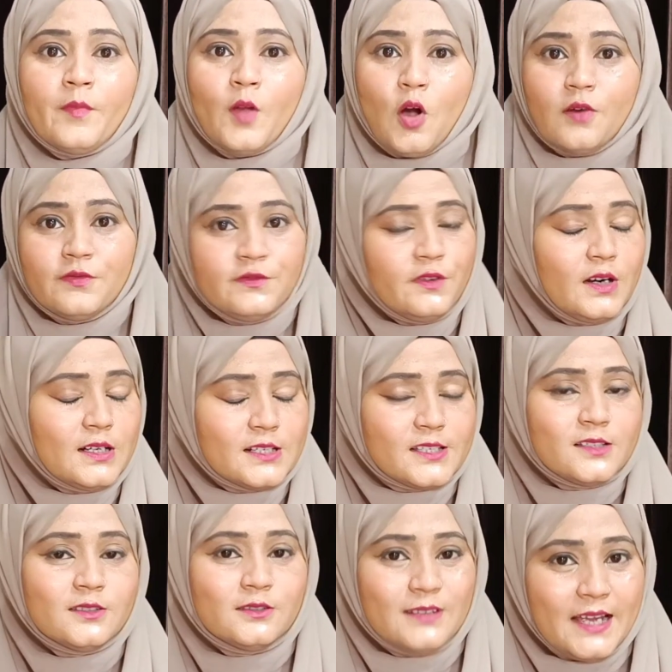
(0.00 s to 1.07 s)
of
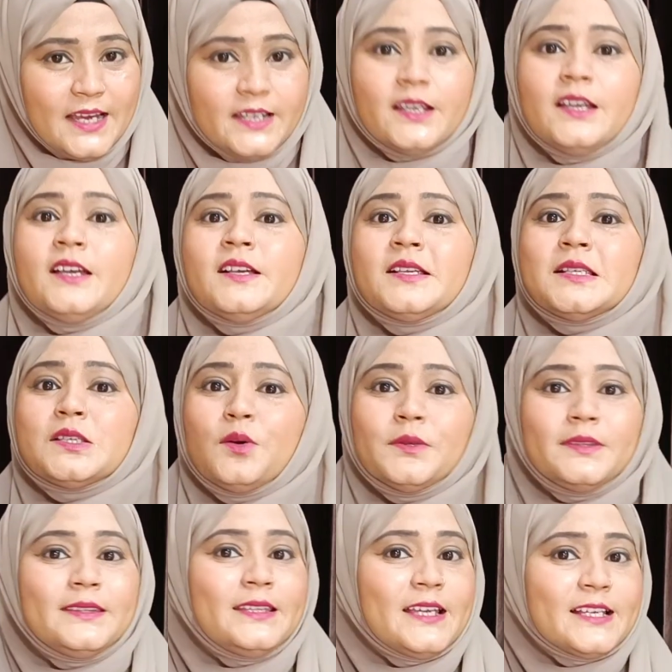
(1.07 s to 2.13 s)
words, right? So
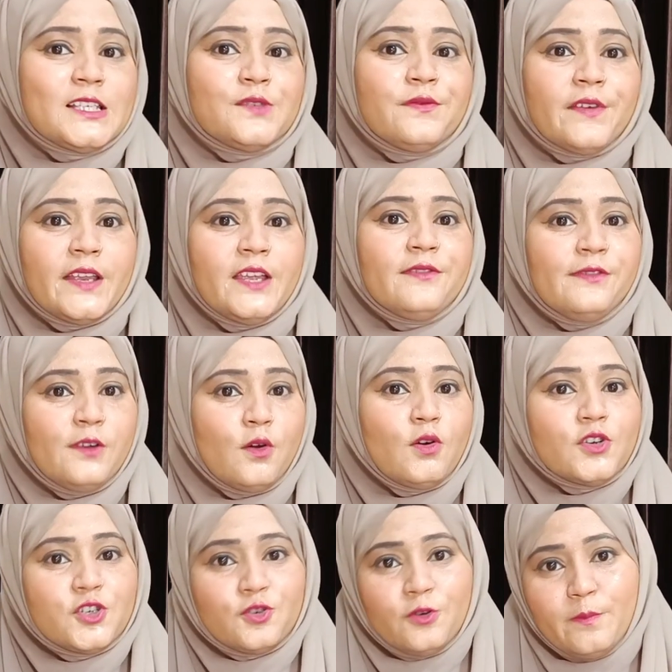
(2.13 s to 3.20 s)
this free
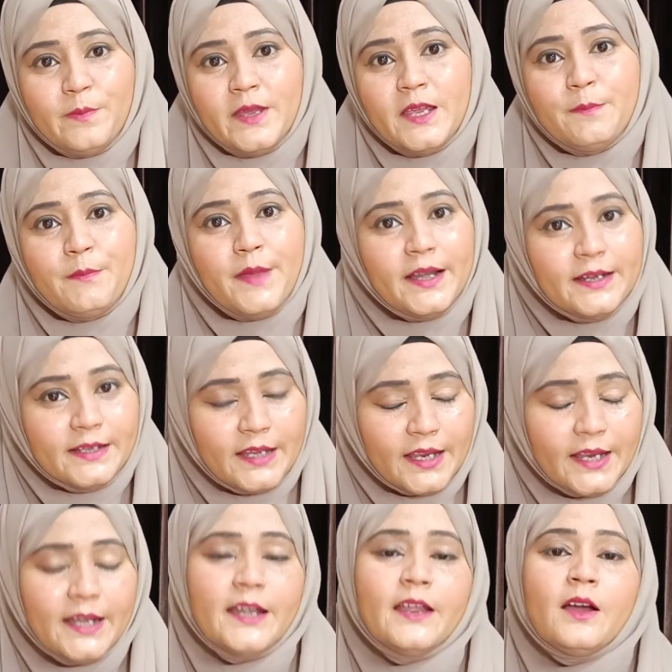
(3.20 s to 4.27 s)
flow should be
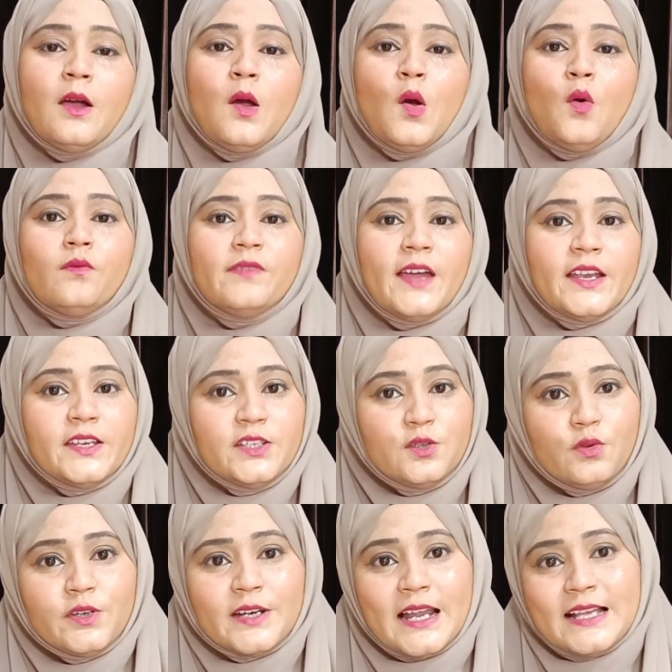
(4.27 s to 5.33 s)
maintained. When
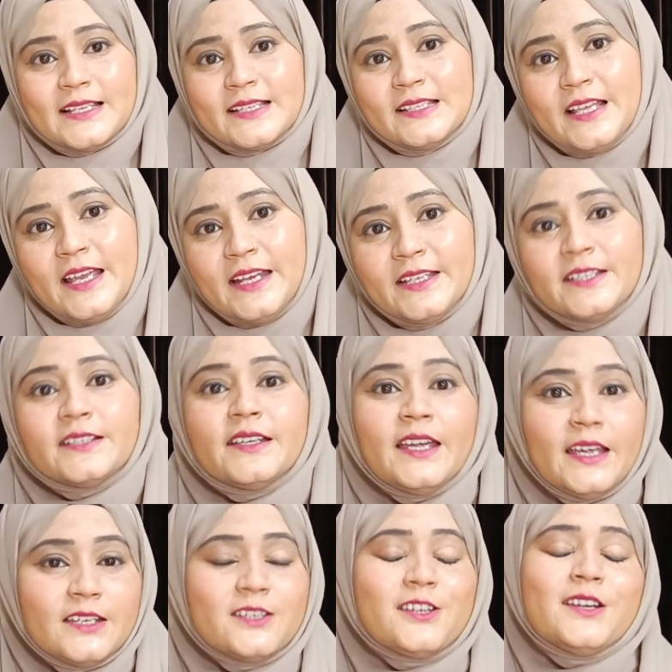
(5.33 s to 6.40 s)
you translate,
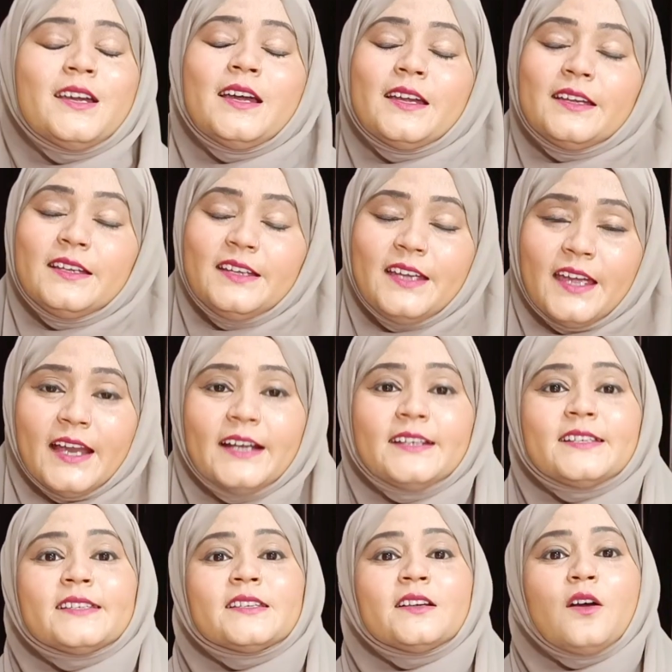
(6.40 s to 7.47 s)
it
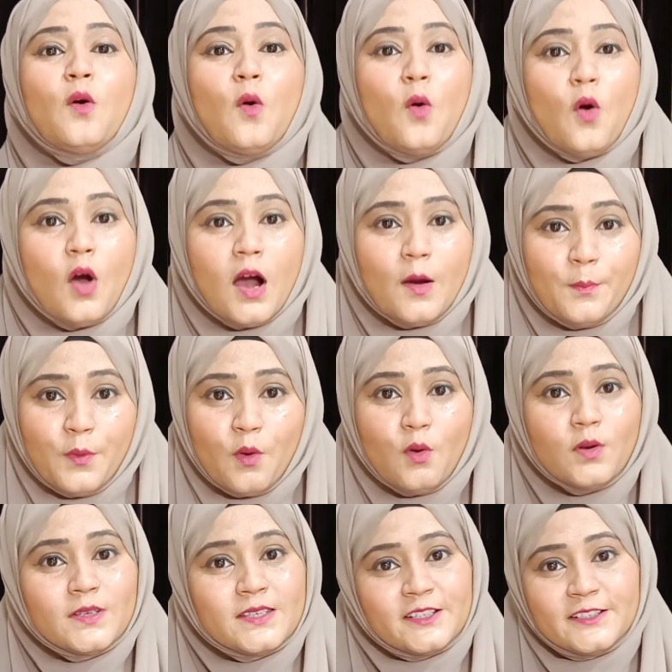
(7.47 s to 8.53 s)
gets
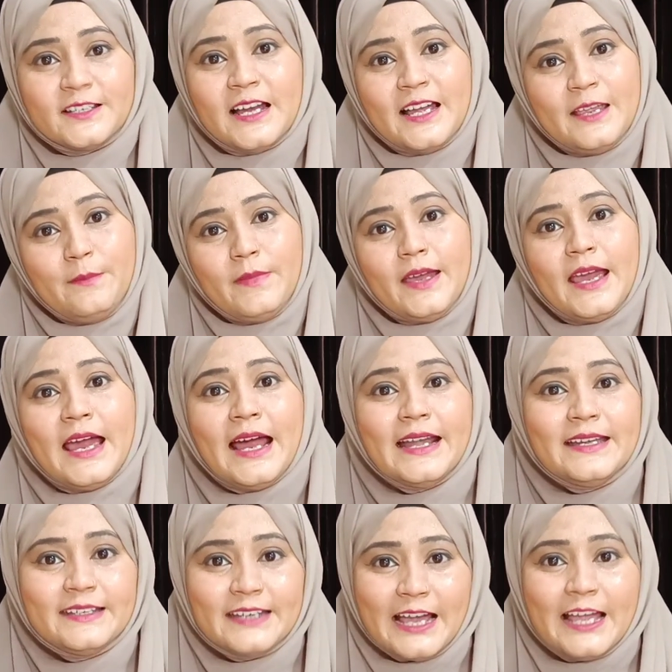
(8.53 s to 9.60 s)
opposed time
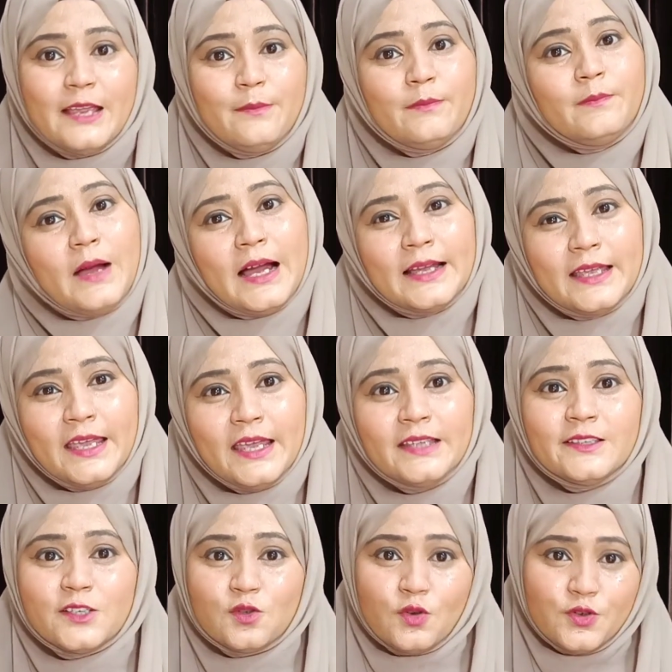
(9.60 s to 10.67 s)
and time
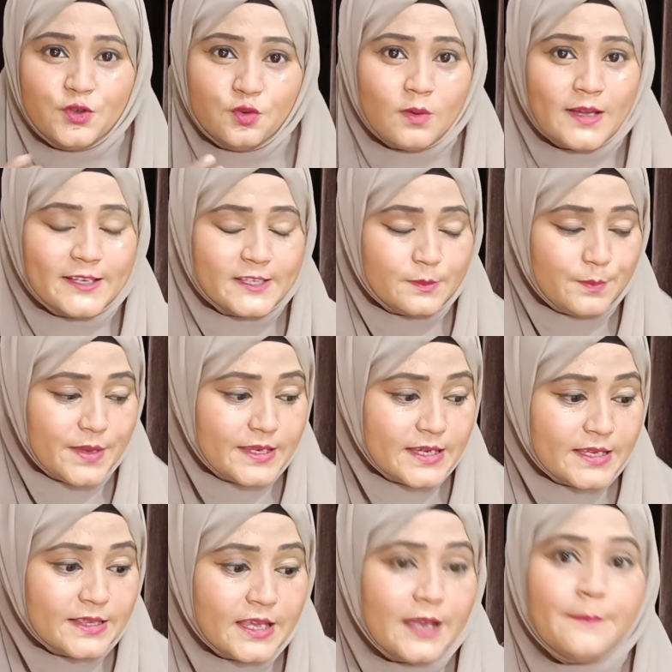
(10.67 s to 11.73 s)
again, so you are
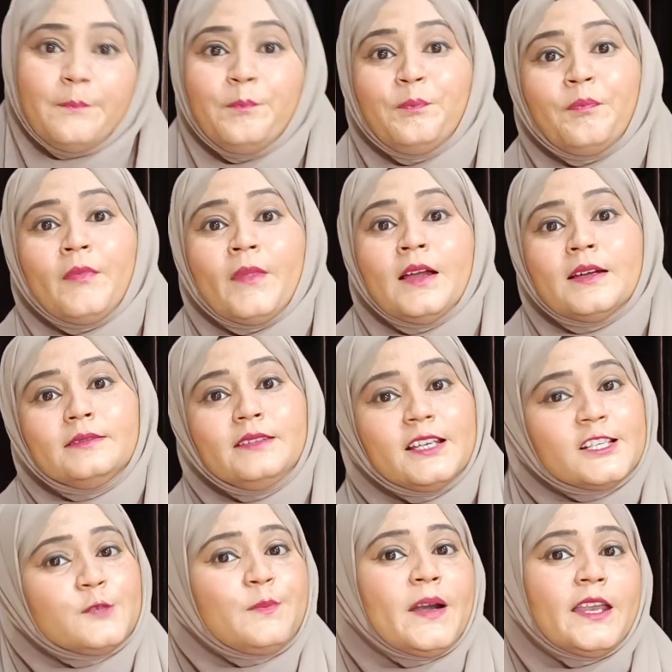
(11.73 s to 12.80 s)
speaking them.
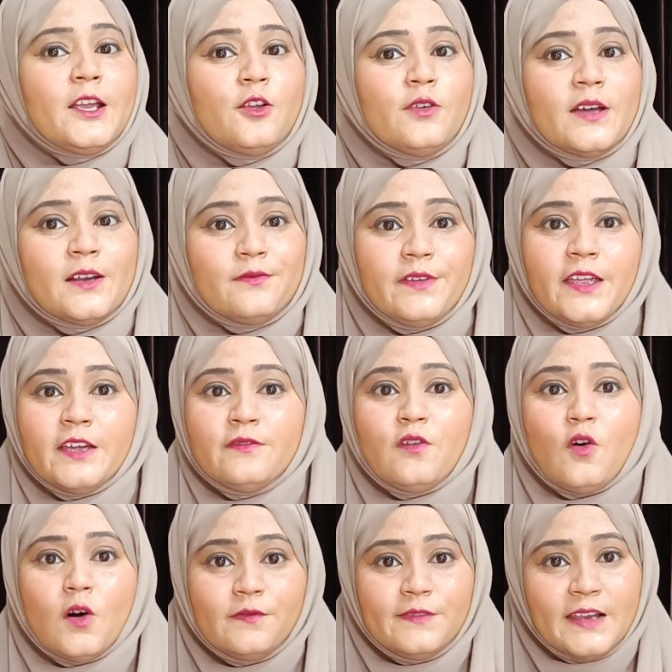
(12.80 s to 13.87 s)
This particular wave
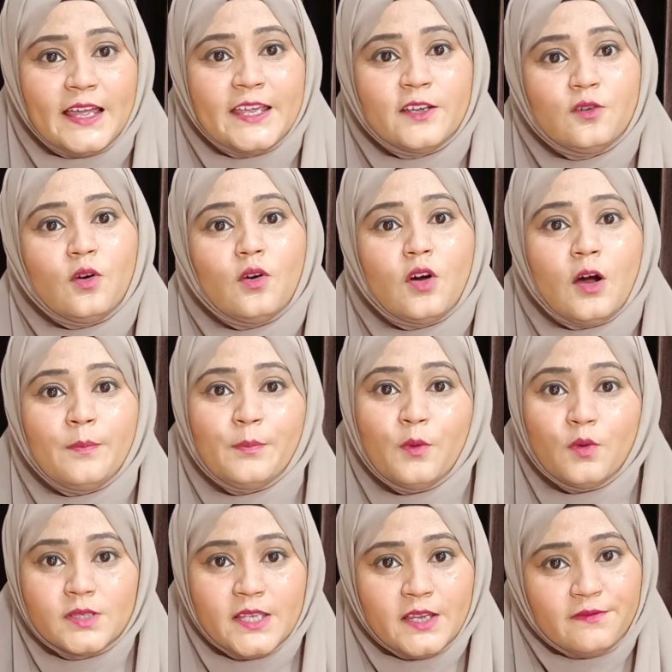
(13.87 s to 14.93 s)
of like
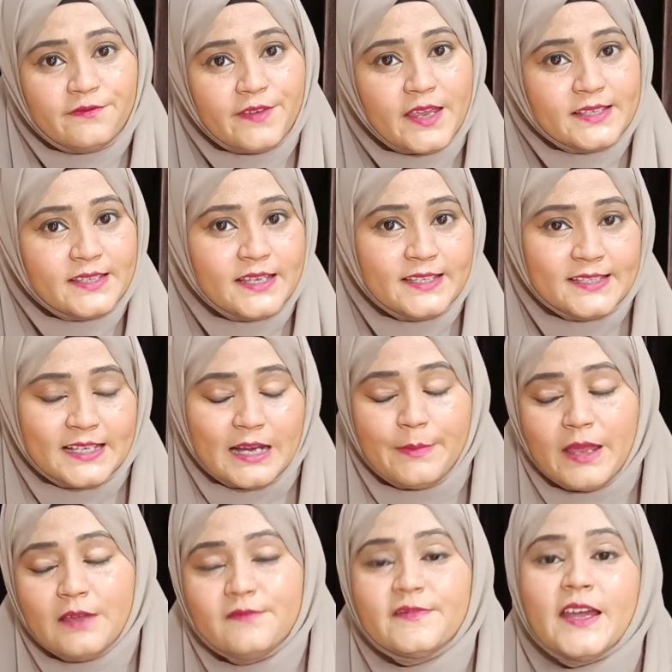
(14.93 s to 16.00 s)
opposing phase is
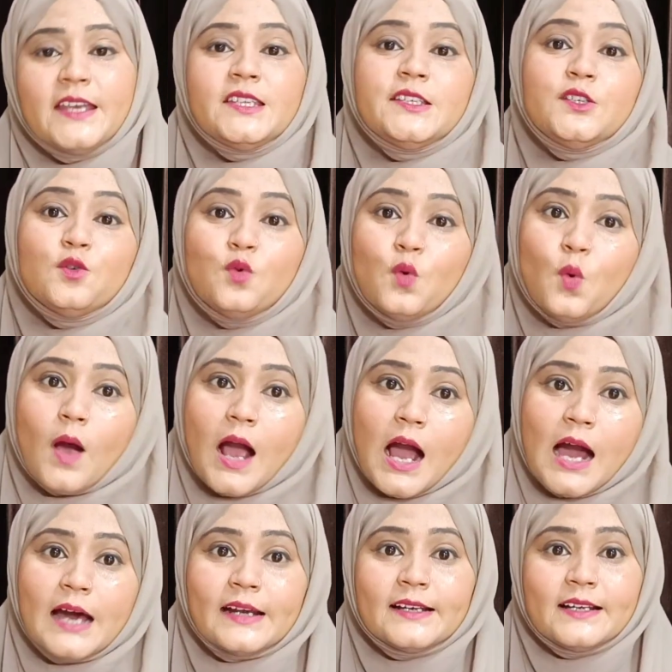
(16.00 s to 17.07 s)
coming when you
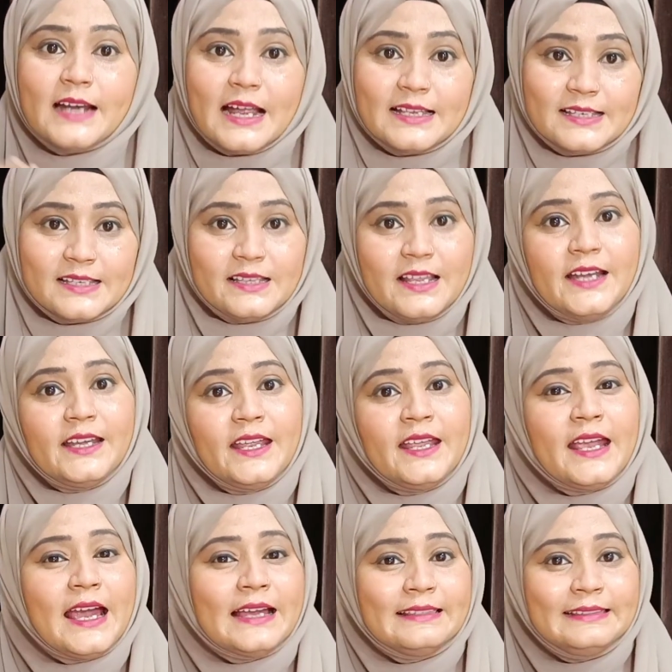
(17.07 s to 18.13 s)
are
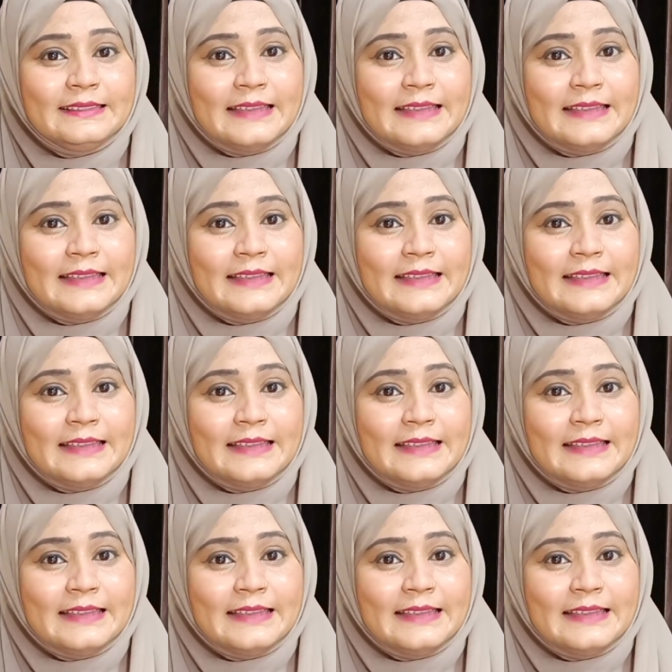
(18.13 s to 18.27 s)
translating, and